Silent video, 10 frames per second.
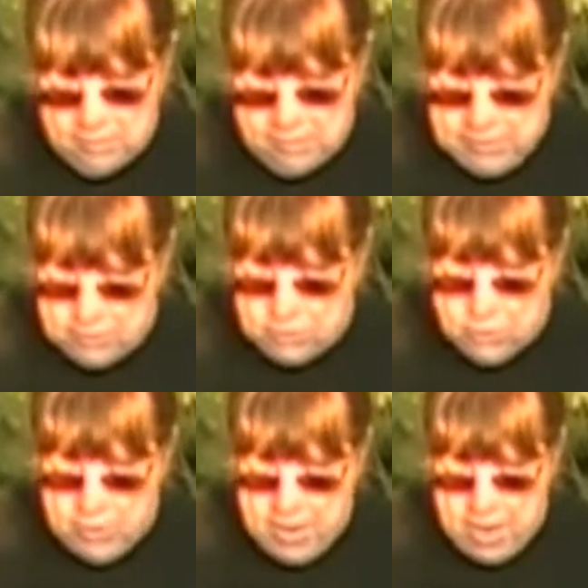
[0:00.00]
this is
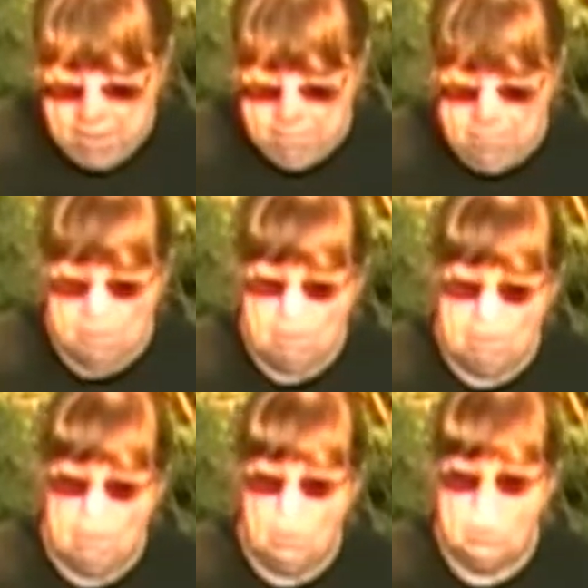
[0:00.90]
going to have
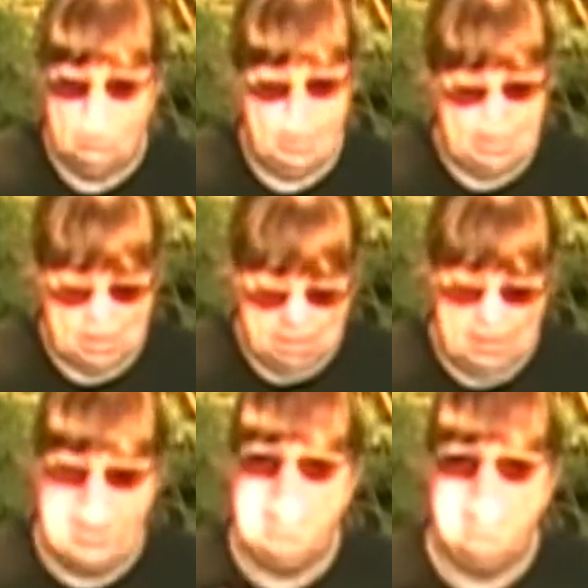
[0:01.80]
most of my stuff
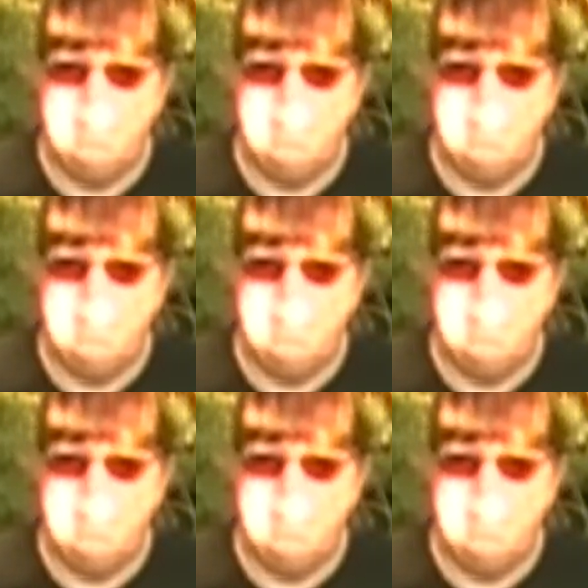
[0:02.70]
in it